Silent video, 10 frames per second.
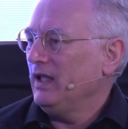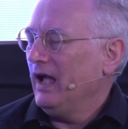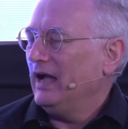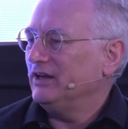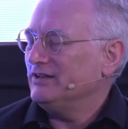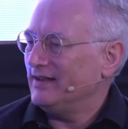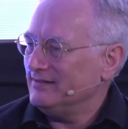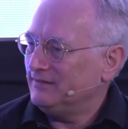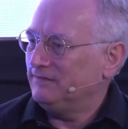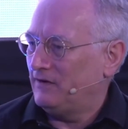
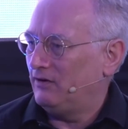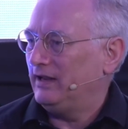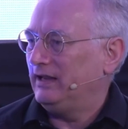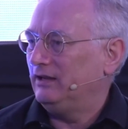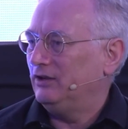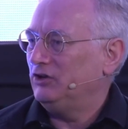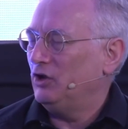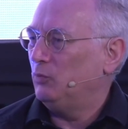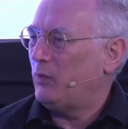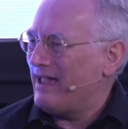identifying,
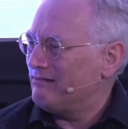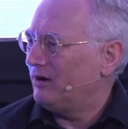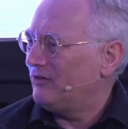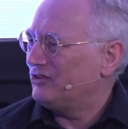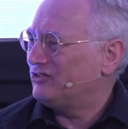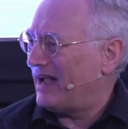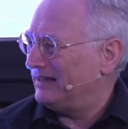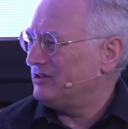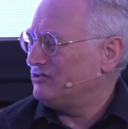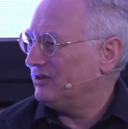where are the
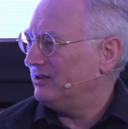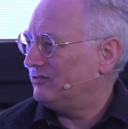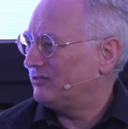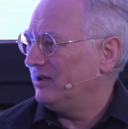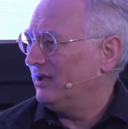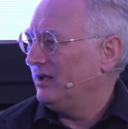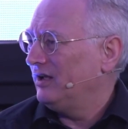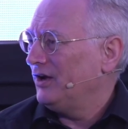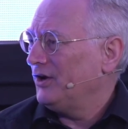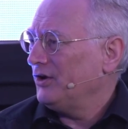challenges
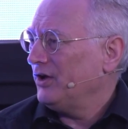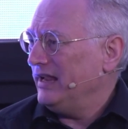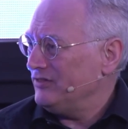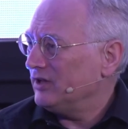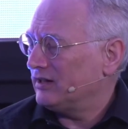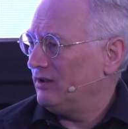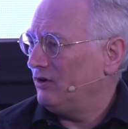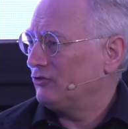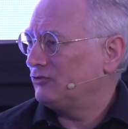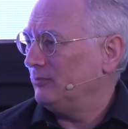in the
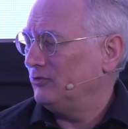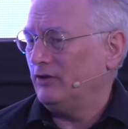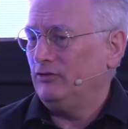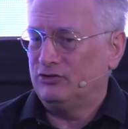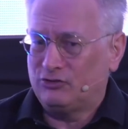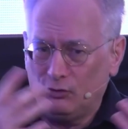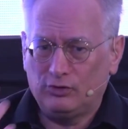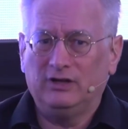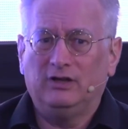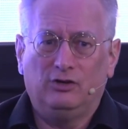classroom? So if you're
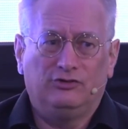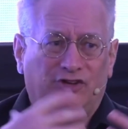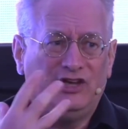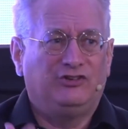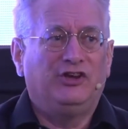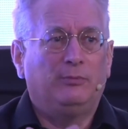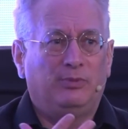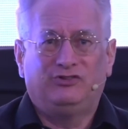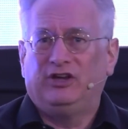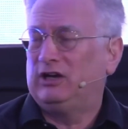teaching a
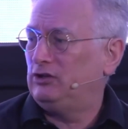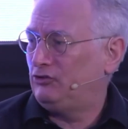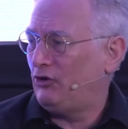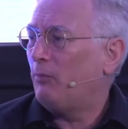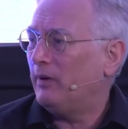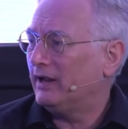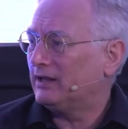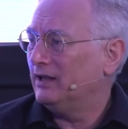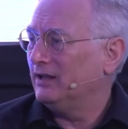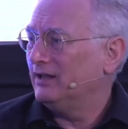particular topic,
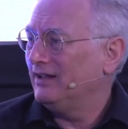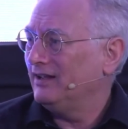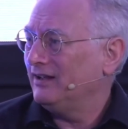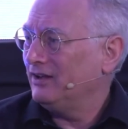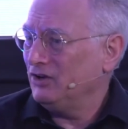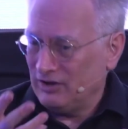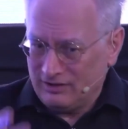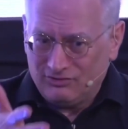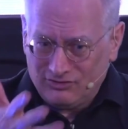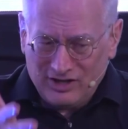
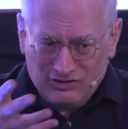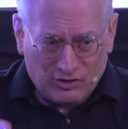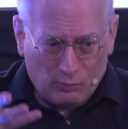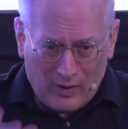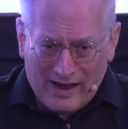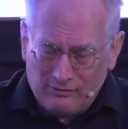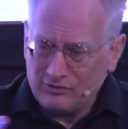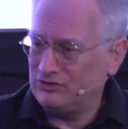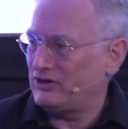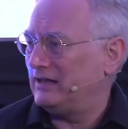teacher, where are
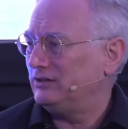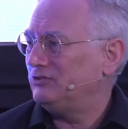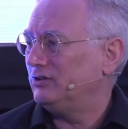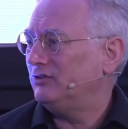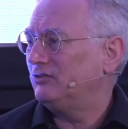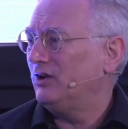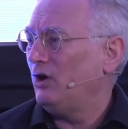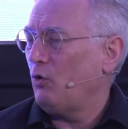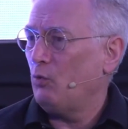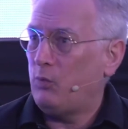the challenges?
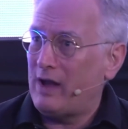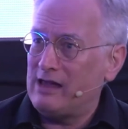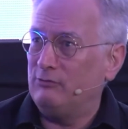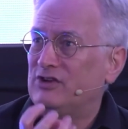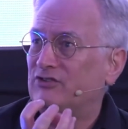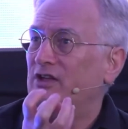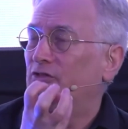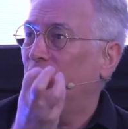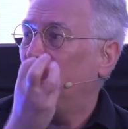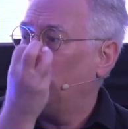Where is it
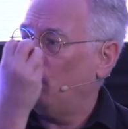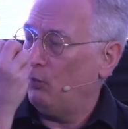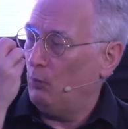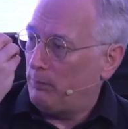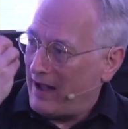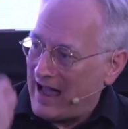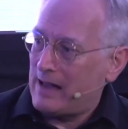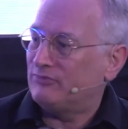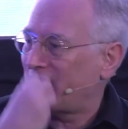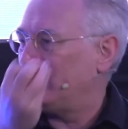that
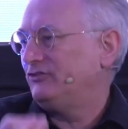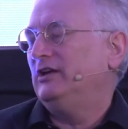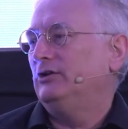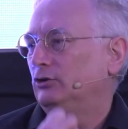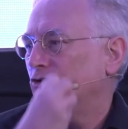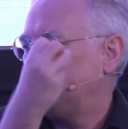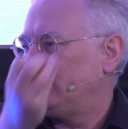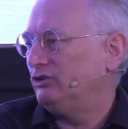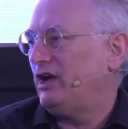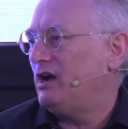perhaps our technology
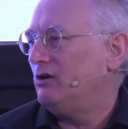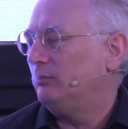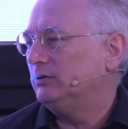could help?